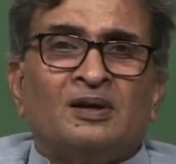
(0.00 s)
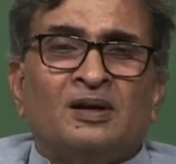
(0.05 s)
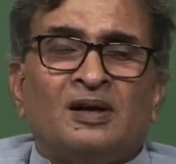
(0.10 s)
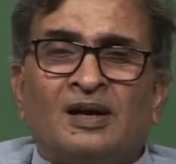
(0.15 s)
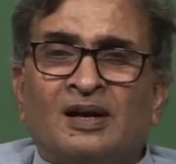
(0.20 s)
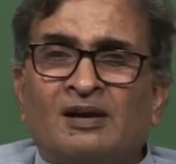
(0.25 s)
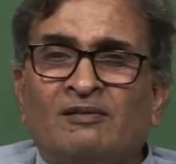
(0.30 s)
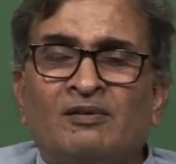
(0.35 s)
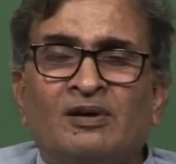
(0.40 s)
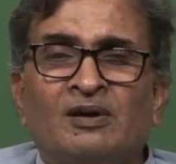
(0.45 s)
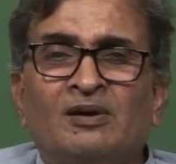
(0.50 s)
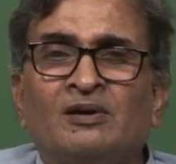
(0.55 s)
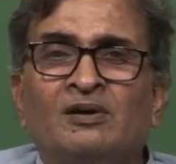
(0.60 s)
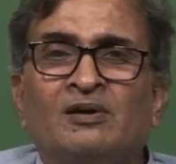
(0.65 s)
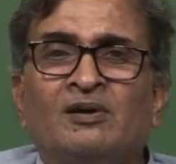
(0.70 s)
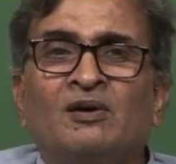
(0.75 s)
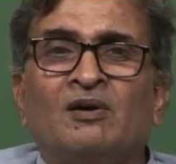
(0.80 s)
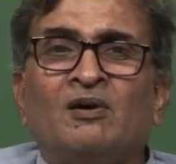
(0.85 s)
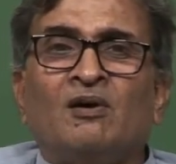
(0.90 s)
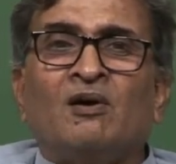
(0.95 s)
level
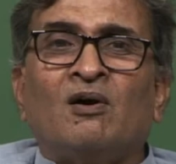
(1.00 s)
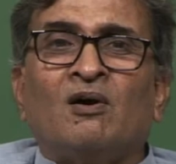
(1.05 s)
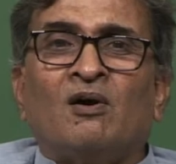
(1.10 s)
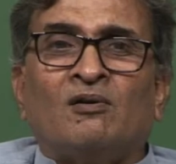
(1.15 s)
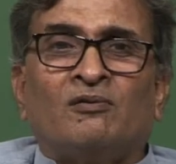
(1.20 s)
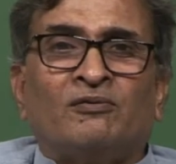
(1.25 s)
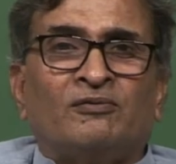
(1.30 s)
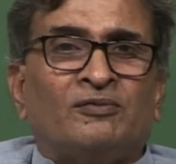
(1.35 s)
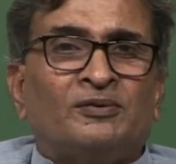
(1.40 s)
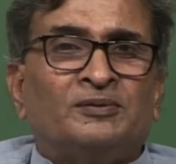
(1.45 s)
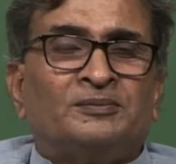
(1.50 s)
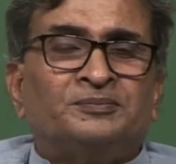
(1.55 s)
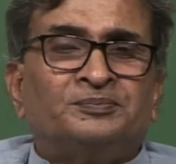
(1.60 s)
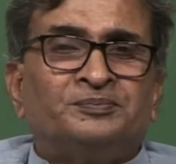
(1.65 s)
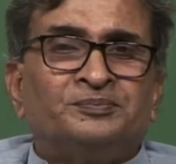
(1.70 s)
of